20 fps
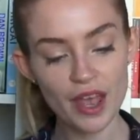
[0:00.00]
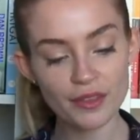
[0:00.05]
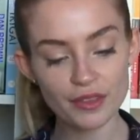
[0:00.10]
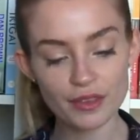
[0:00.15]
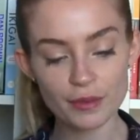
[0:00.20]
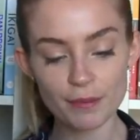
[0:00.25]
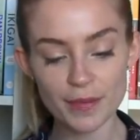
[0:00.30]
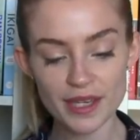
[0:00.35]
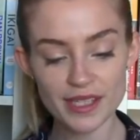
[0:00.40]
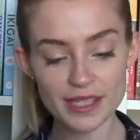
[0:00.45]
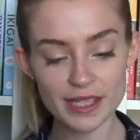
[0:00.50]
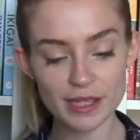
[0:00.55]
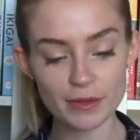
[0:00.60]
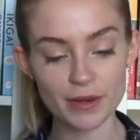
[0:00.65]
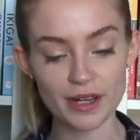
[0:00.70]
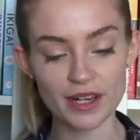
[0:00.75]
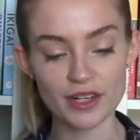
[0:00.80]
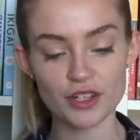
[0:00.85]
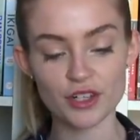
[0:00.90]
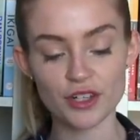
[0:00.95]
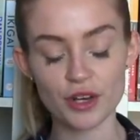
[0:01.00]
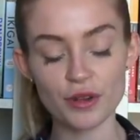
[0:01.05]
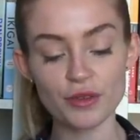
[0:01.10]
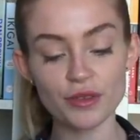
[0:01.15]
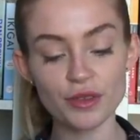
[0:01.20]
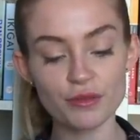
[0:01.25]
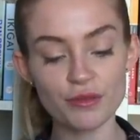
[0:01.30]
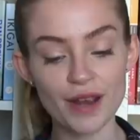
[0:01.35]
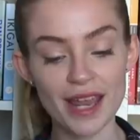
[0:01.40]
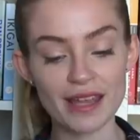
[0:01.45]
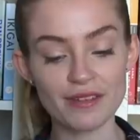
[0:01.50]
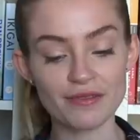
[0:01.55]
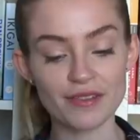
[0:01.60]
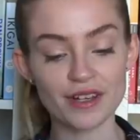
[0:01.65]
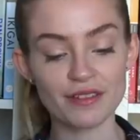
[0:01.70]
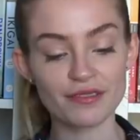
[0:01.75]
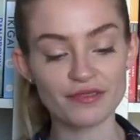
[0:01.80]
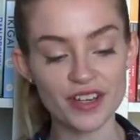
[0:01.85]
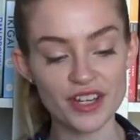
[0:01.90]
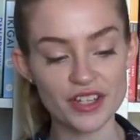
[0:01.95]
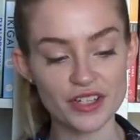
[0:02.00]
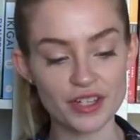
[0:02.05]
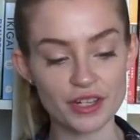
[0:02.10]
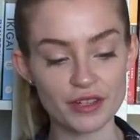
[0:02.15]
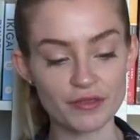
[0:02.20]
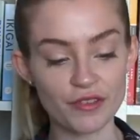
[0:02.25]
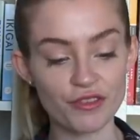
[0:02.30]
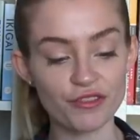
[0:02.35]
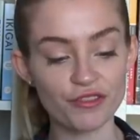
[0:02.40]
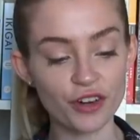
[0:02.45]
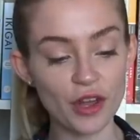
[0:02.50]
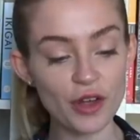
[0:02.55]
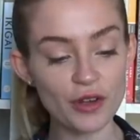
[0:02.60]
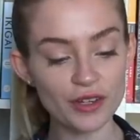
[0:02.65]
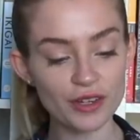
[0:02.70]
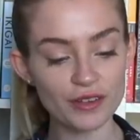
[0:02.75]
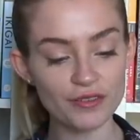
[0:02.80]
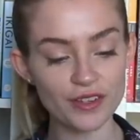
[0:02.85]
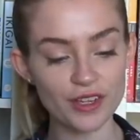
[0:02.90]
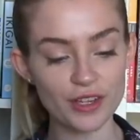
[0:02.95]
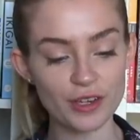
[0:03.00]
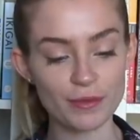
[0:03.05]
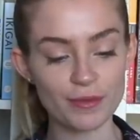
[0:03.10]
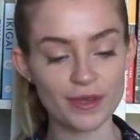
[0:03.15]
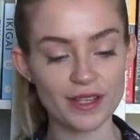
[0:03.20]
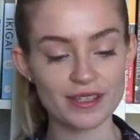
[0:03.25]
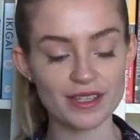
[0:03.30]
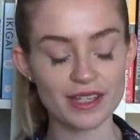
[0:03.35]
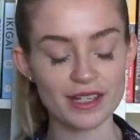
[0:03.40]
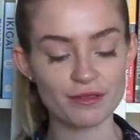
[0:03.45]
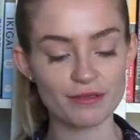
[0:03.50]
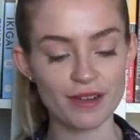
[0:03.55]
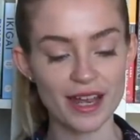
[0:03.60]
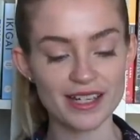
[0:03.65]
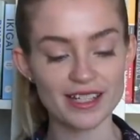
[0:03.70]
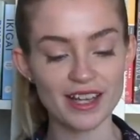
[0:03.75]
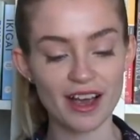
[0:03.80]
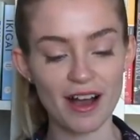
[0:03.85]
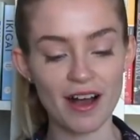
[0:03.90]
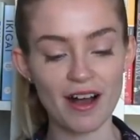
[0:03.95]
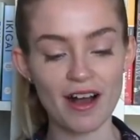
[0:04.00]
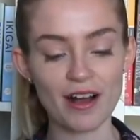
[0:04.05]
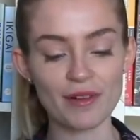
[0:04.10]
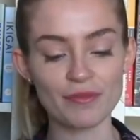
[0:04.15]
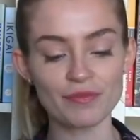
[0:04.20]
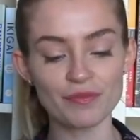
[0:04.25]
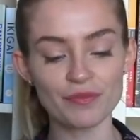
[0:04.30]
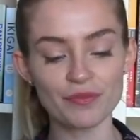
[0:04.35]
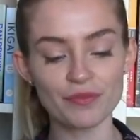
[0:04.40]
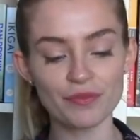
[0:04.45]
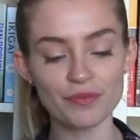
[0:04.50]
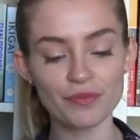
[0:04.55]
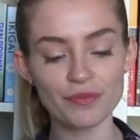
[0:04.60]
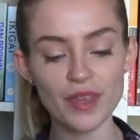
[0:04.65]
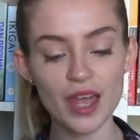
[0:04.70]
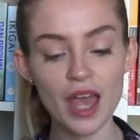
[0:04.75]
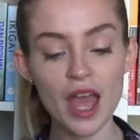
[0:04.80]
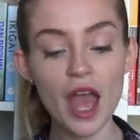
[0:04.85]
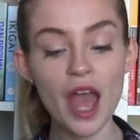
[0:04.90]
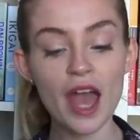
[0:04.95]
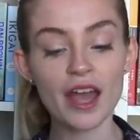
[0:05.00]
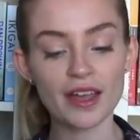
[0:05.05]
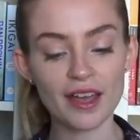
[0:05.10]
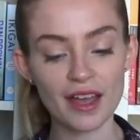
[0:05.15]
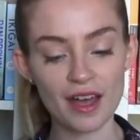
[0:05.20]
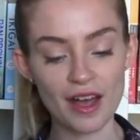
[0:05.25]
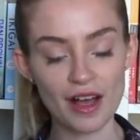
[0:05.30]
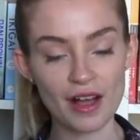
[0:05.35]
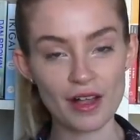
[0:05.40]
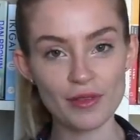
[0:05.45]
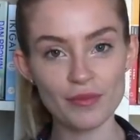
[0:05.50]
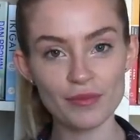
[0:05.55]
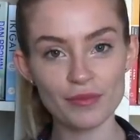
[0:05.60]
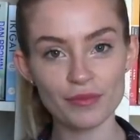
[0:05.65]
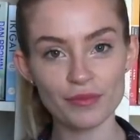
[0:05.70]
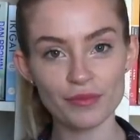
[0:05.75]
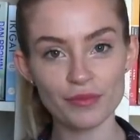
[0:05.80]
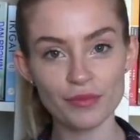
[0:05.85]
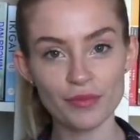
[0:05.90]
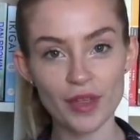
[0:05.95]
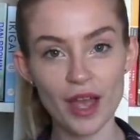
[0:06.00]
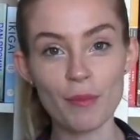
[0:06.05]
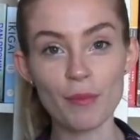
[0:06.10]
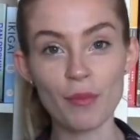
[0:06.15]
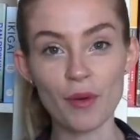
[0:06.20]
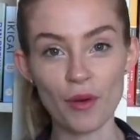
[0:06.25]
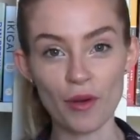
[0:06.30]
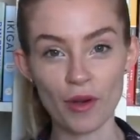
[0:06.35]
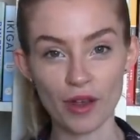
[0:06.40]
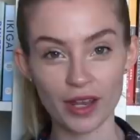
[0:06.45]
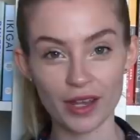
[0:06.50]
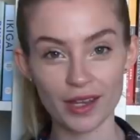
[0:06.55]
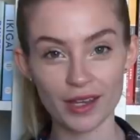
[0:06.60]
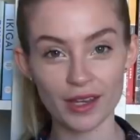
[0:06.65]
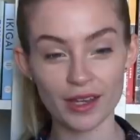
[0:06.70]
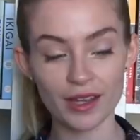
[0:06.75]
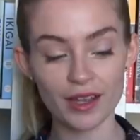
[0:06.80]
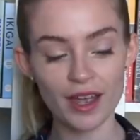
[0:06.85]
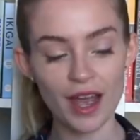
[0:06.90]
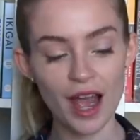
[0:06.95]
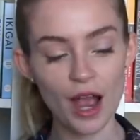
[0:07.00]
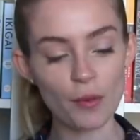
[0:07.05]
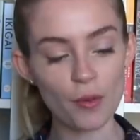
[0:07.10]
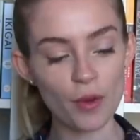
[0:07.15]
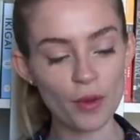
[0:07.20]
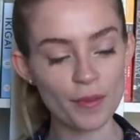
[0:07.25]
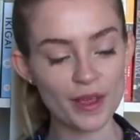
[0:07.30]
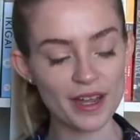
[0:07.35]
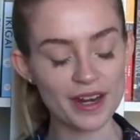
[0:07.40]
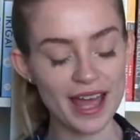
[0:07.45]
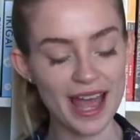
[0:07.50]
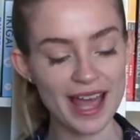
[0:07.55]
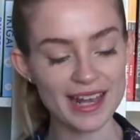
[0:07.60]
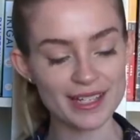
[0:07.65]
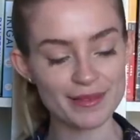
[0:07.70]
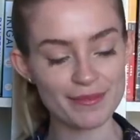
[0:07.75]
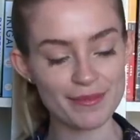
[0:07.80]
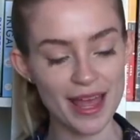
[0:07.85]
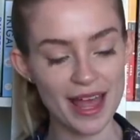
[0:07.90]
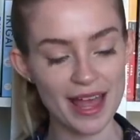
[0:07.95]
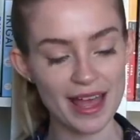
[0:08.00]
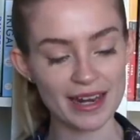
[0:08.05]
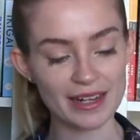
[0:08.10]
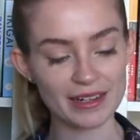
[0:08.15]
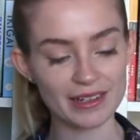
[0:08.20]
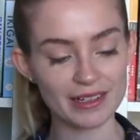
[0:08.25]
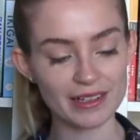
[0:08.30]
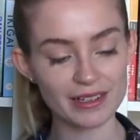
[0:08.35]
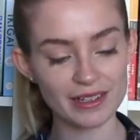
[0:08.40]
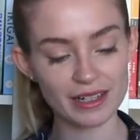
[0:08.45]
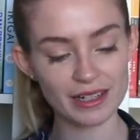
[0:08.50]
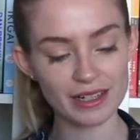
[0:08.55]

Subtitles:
The missing one showed the raven a vision of a flock of humans in a red car. A girl, a boy, a woman and a man.